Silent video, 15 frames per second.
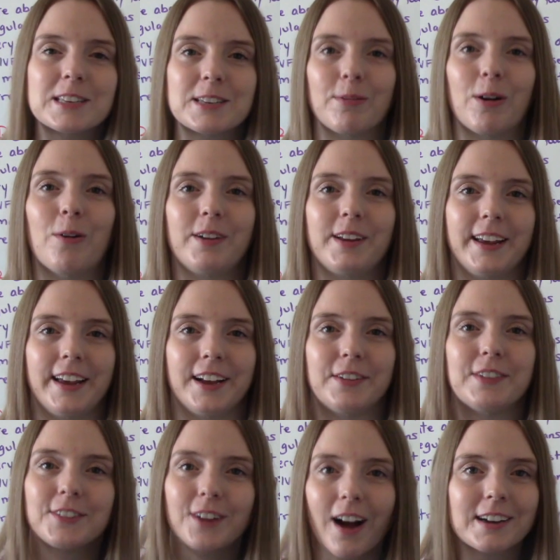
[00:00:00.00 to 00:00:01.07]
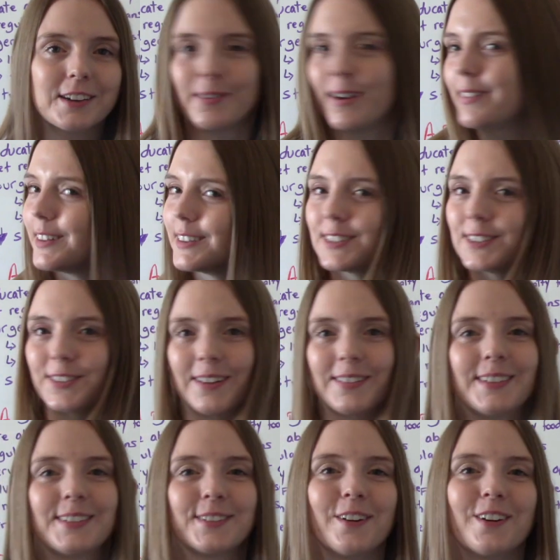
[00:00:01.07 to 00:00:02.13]
smoking. We've talked about this throughout
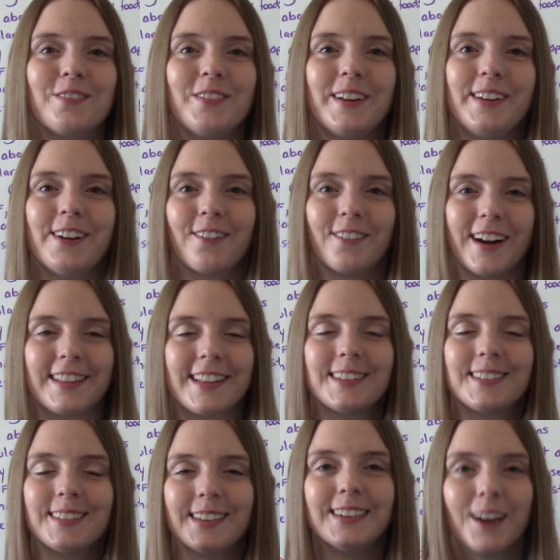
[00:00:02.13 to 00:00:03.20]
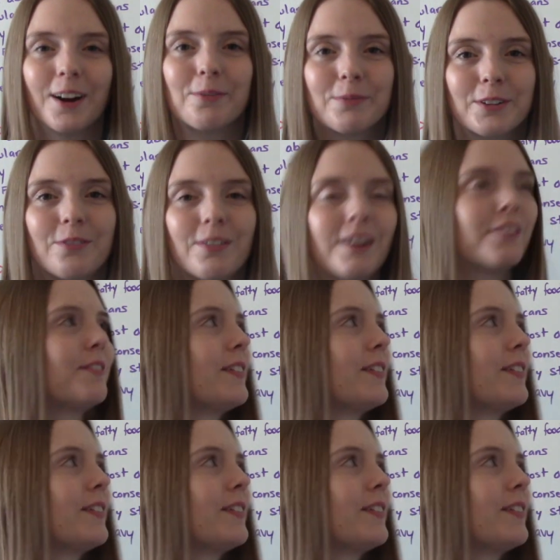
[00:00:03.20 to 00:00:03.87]
this whole video, right? That's the number one